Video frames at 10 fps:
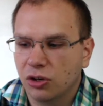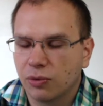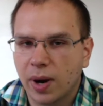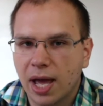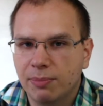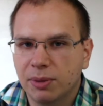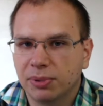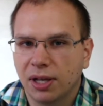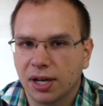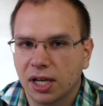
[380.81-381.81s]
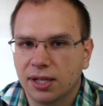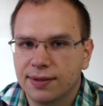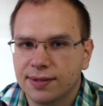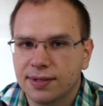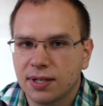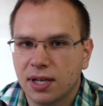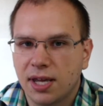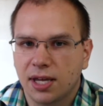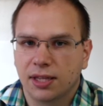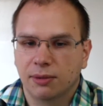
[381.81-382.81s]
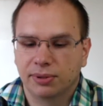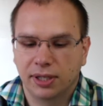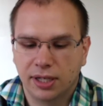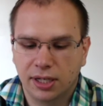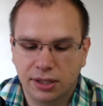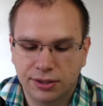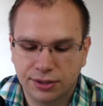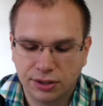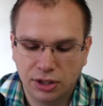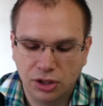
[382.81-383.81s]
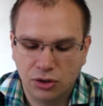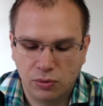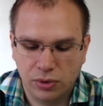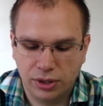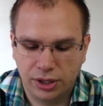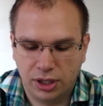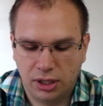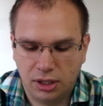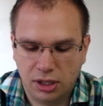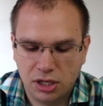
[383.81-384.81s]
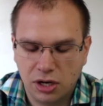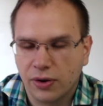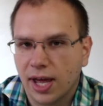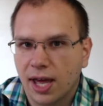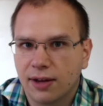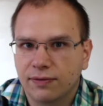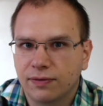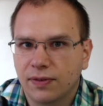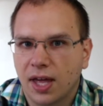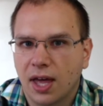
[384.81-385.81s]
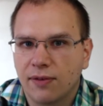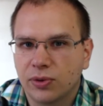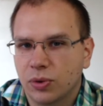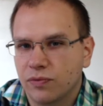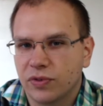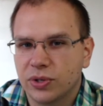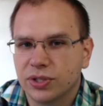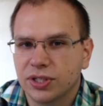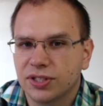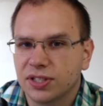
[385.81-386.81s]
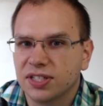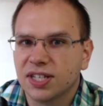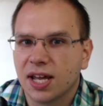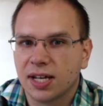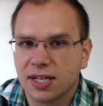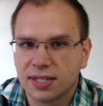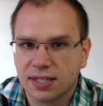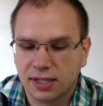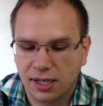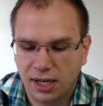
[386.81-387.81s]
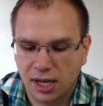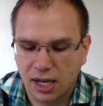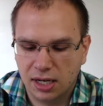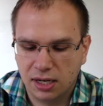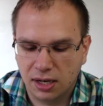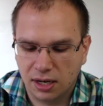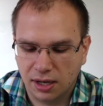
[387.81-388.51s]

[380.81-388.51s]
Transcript: grab the plugins, and the plugins would have their own versions and settings, and